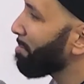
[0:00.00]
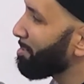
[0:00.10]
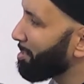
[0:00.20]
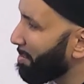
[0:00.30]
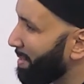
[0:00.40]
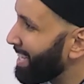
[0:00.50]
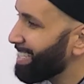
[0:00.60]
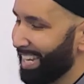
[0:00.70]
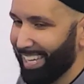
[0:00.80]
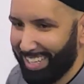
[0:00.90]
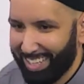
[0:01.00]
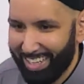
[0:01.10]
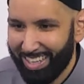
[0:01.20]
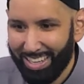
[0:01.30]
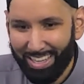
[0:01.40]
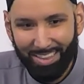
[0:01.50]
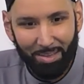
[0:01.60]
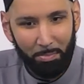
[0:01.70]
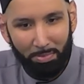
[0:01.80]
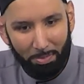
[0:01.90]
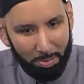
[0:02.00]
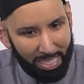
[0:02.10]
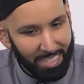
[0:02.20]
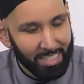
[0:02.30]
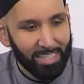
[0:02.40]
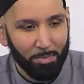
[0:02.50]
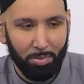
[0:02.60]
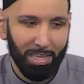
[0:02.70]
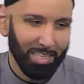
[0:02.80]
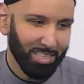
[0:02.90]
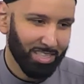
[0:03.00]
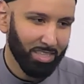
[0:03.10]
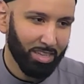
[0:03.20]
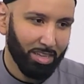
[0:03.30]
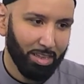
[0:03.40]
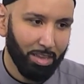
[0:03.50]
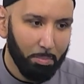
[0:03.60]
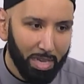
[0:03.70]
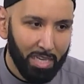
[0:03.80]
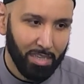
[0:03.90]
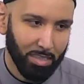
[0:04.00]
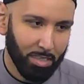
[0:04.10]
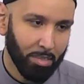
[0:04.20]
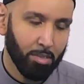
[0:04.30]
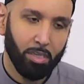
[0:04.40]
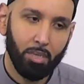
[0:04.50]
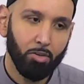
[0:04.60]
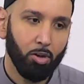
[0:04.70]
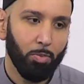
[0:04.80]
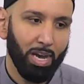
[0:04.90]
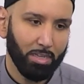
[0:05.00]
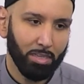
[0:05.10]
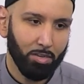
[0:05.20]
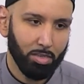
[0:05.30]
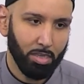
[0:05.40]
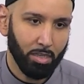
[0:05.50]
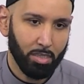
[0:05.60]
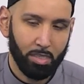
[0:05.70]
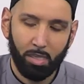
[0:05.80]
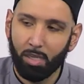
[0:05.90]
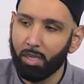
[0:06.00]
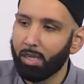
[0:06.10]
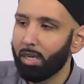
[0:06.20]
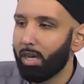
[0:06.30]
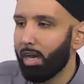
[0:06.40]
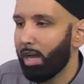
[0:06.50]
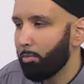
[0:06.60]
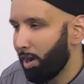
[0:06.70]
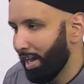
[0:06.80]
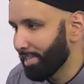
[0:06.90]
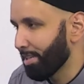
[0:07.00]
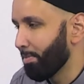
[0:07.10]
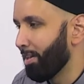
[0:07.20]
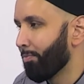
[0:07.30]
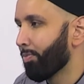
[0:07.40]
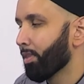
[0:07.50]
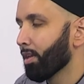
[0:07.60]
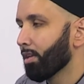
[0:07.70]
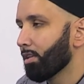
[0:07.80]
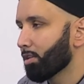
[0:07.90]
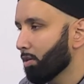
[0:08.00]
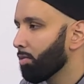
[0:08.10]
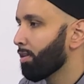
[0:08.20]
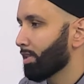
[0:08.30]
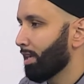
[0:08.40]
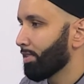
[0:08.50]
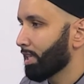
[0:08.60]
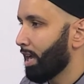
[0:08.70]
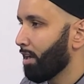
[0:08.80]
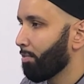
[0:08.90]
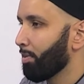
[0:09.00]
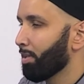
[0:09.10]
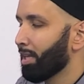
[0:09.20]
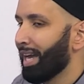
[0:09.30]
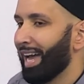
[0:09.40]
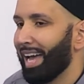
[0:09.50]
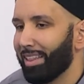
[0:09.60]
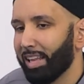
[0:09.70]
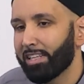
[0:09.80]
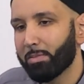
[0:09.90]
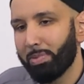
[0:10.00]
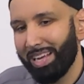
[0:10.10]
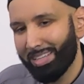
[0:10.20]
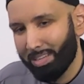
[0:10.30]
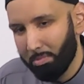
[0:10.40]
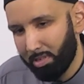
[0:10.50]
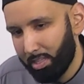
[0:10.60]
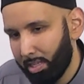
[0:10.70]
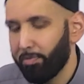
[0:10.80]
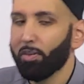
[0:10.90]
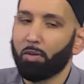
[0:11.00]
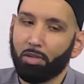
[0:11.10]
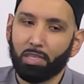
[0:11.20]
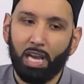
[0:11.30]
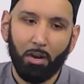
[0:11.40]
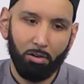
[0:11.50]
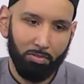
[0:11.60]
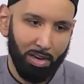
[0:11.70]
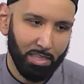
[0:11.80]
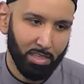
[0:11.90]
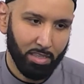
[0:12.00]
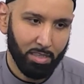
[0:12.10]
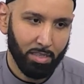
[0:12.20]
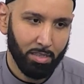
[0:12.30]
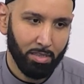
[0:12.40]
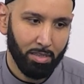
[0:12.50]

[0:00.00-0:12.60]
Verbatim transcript: wants you to maintain the, the pieces in place, the means, so that you go back to those things. Al muhasaba. Let's hold ourselves accountable and let's make some difficult sacrifices.